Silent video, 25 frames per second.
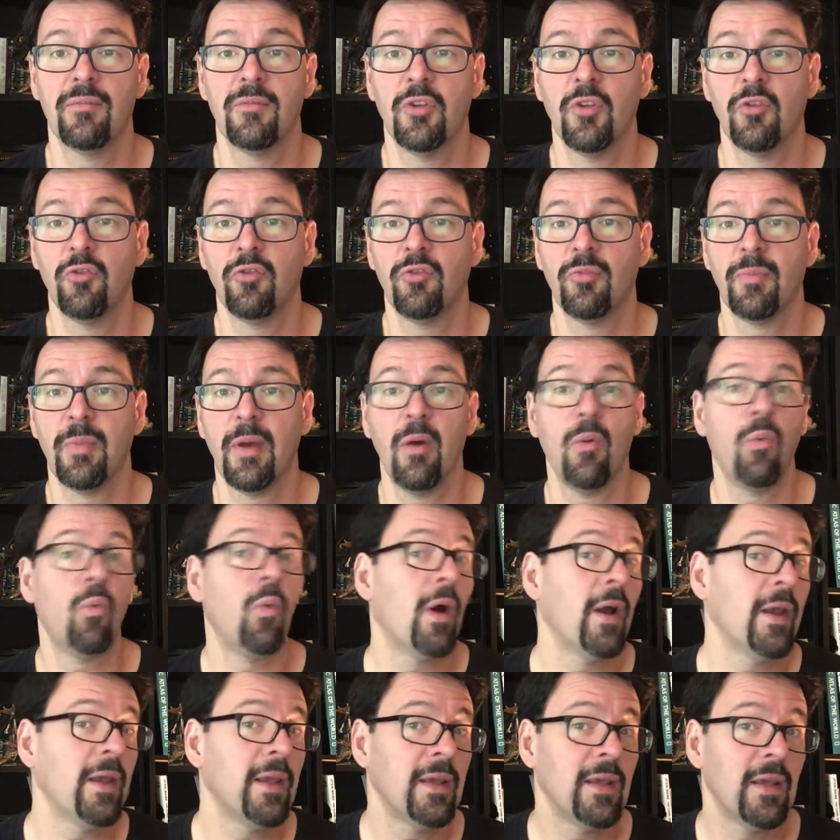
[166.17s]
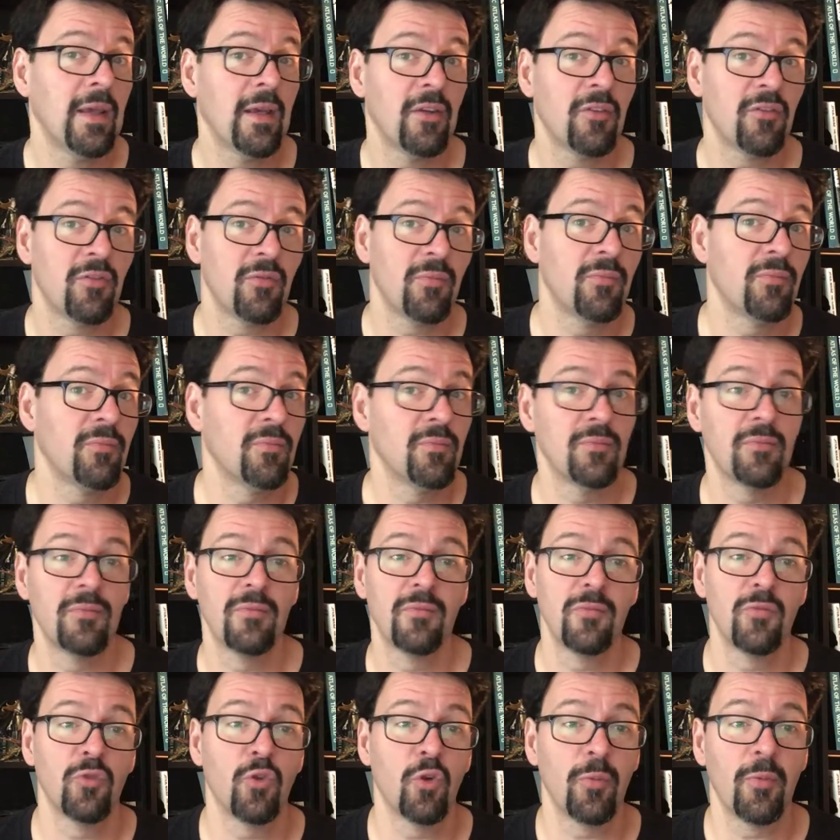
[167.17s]
notes about why he has
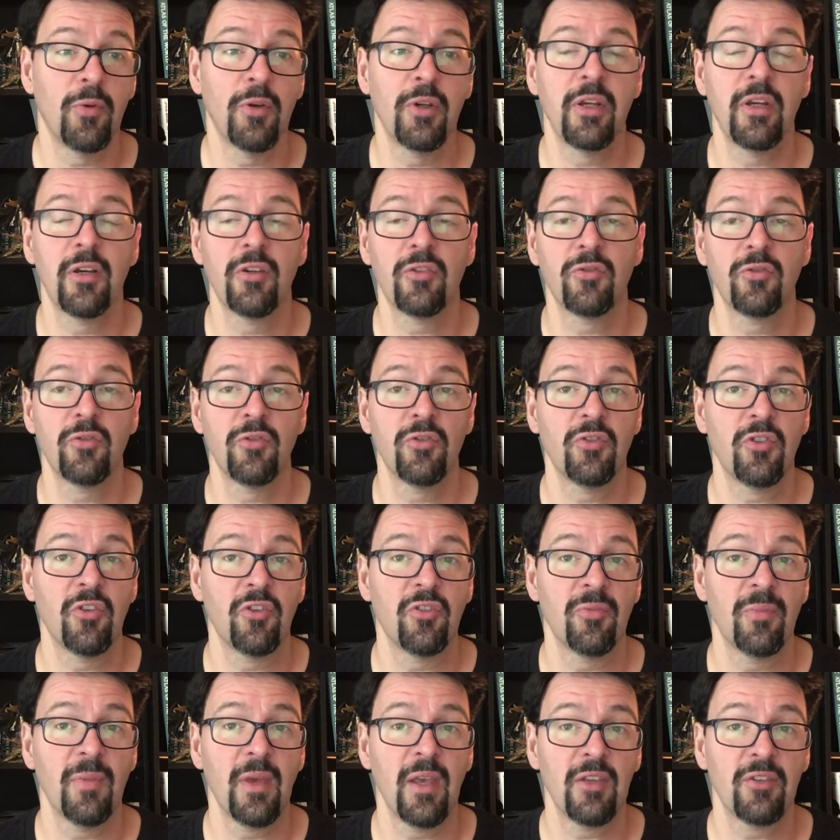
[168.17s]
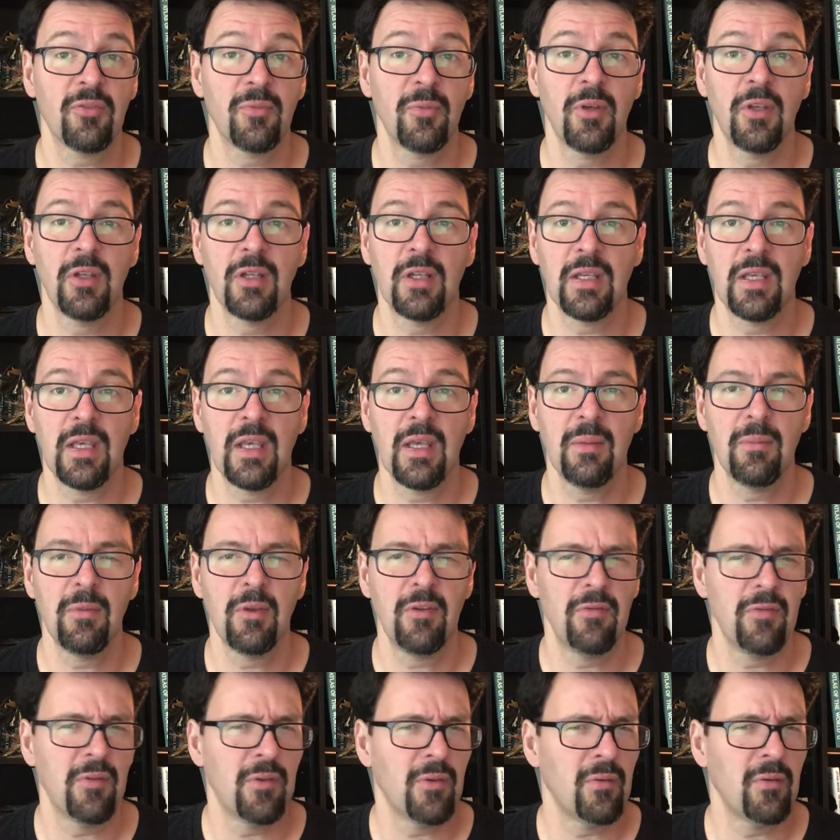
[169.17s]
normal characteristics maximum in the game,
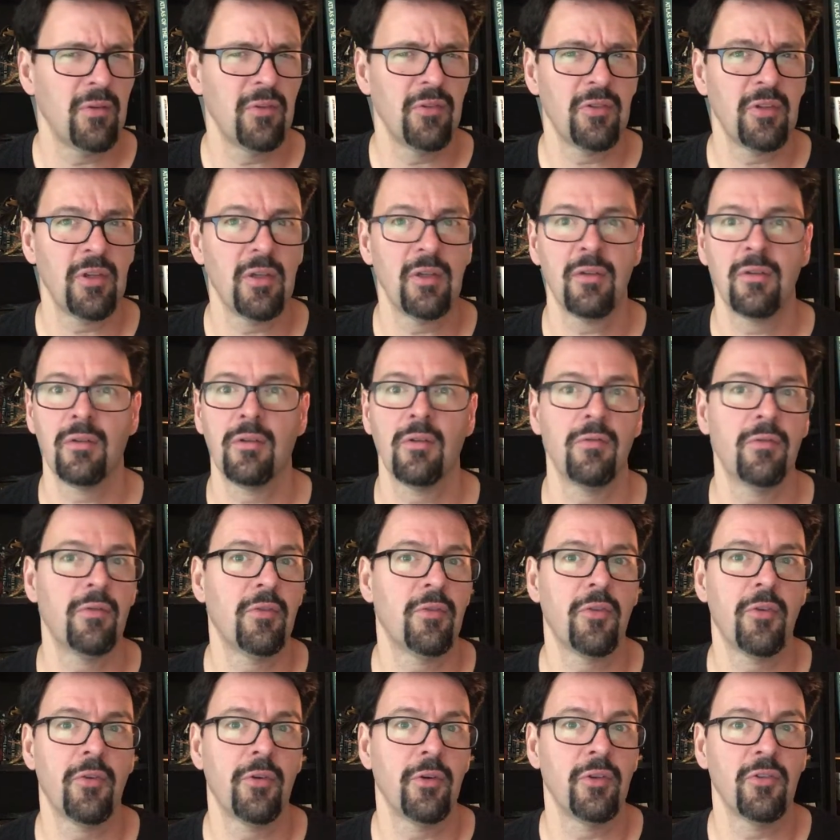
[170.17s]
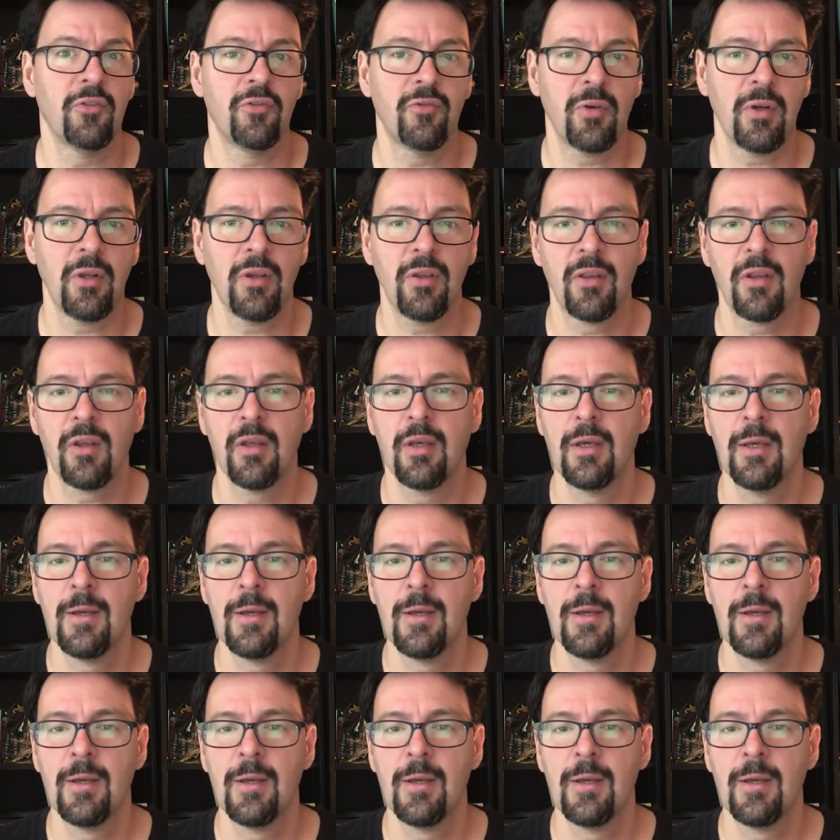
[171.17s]
even though he's got an over 30 strength.